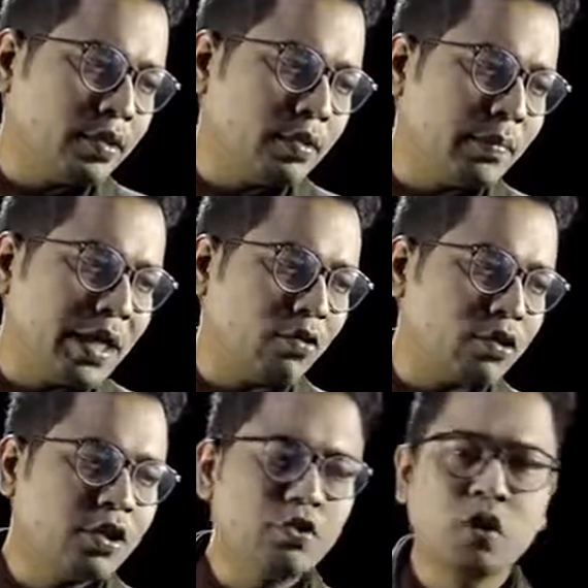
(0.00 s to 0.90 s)
By
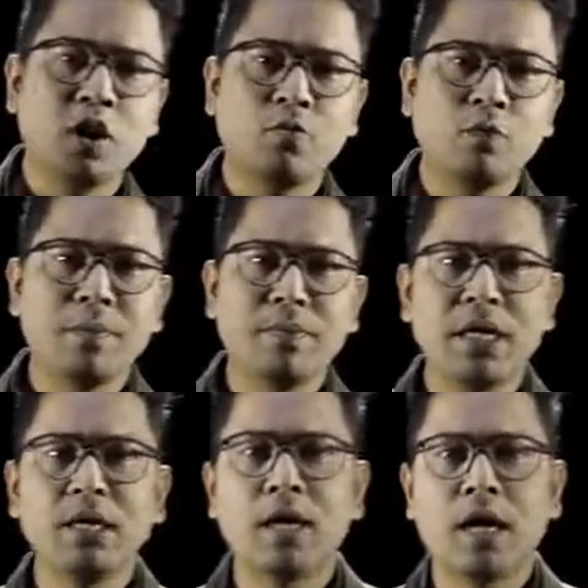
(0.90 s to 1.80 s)
constitutional, we
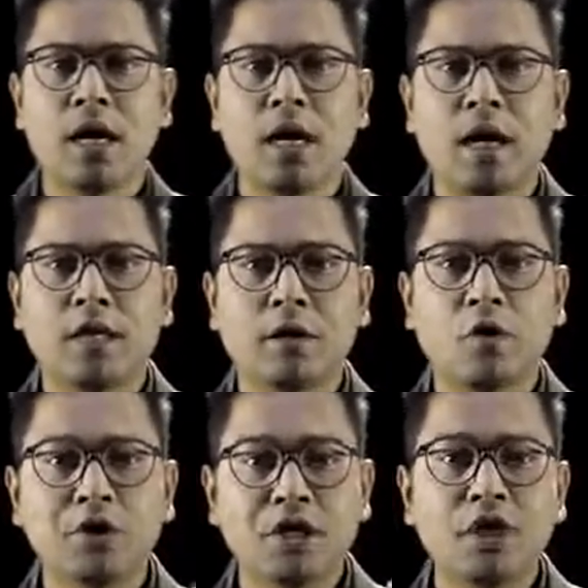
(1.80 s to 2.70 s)
mean the
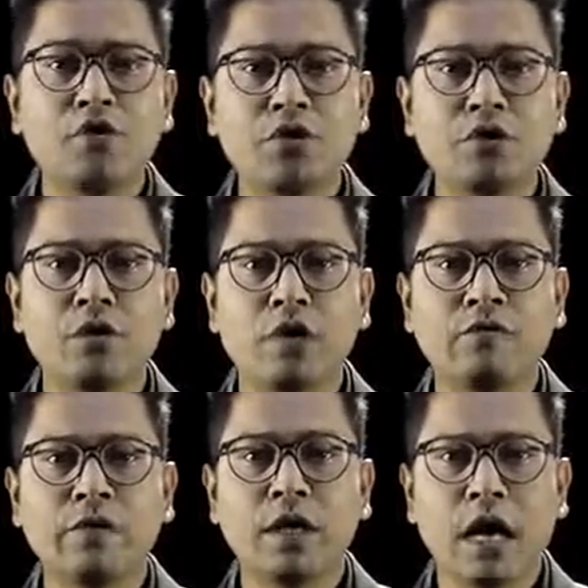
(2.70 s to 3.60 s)
constitution
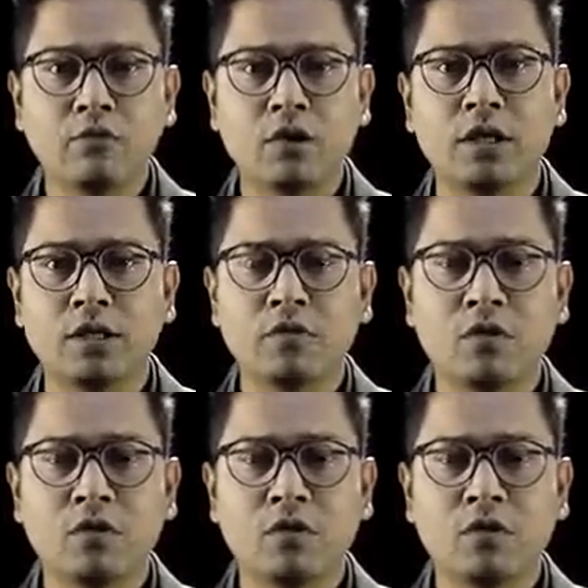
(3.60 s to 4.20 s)
of the councils.